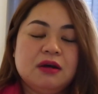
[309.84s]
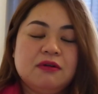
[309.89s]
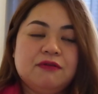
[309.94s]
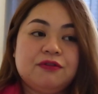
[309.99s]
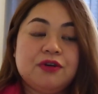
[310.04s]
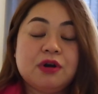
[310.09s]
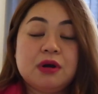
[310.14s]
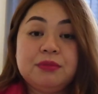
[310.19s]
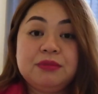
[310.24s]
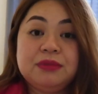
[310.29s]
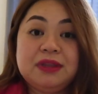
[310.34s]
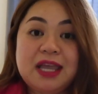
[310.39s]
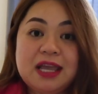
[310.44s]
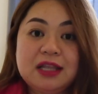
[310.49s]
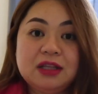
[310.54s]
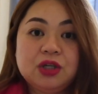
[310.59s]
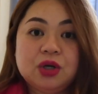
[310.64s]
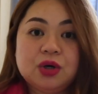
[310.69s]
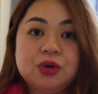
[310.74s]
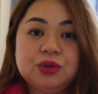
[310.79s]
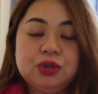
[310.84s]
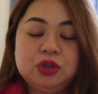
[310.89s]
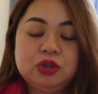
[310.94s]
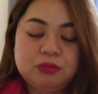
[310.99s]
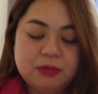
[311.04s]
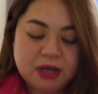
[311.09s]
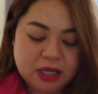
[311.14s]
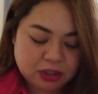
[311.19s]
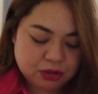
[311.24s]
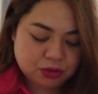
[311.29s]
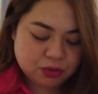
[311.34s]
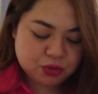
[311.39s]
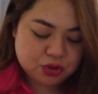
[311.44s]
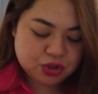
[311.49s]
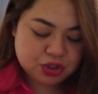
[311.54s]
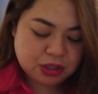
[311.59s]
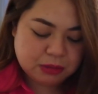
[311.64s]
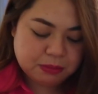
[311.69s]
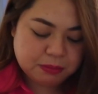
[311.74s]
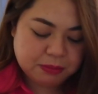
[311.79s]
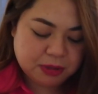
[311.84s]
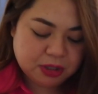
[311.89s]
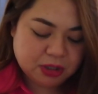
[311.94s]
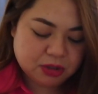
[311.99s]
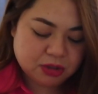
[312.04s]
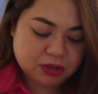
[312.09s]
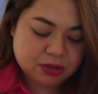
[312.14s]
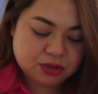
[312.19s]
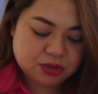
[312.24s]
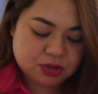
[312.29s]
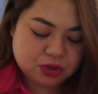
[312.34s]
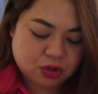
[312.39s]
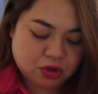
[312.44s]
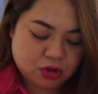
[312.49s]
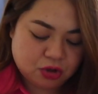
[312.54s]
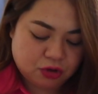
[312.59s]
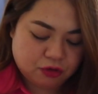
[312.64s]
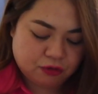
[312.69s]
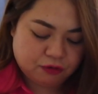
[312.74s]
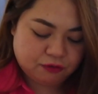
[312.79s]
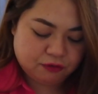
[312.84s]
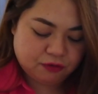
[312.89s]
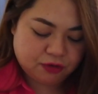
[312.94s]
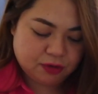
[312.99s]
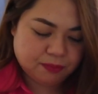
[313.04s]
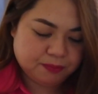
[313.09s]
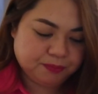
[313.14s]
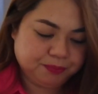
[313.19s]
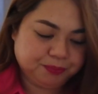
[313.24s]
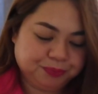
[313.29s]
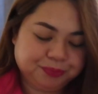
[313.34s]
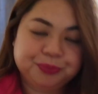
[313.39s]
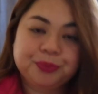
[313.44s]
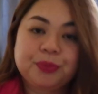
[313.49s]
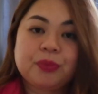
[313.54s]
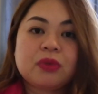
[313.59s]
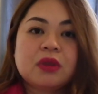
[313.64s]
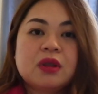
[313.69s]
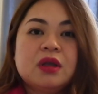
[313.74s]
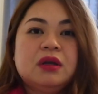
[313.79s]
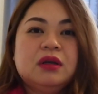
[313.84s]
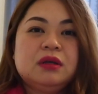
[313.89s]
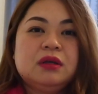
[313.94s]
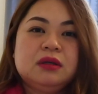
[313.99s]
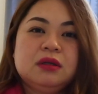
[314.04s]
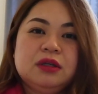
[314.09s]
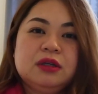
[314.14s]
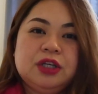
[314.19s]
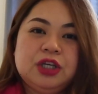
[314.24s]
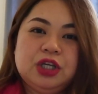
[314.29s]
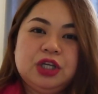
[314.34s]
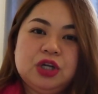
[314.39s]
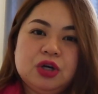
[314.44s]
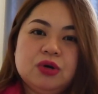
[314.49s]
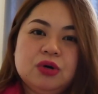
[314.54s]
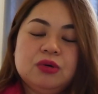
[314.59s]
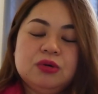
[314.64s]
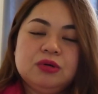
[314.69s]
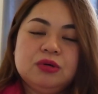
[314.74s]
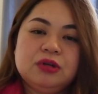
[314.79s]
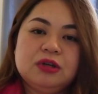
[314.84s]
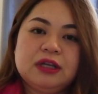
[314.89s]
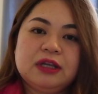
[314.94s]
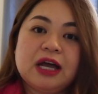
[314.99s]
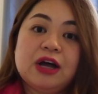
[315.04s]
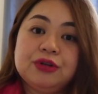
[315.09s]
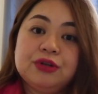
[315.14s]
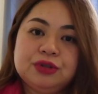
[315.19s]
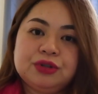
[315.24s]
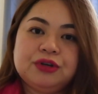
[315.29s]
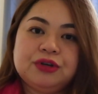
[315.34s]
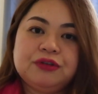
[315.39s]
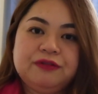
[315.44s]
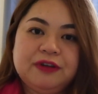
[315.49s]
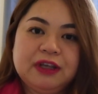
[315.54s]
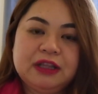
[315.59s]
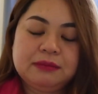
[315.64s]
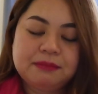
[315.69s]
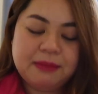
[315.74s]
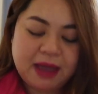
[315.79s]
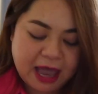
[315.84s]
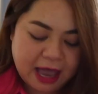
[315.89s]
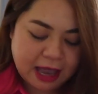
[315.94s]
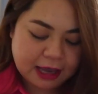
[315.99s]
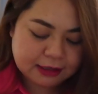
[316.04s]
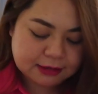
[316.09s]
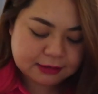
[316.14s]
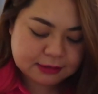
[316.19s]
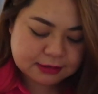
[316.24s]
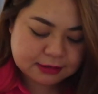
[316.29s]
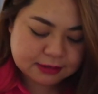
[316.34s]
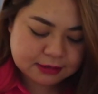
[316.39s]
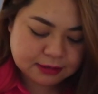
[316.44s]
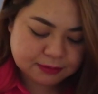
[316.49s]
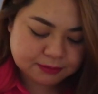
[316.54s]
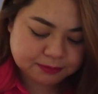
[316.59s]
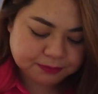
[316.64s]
from date code to microchip because of, you know, counterfeit bags.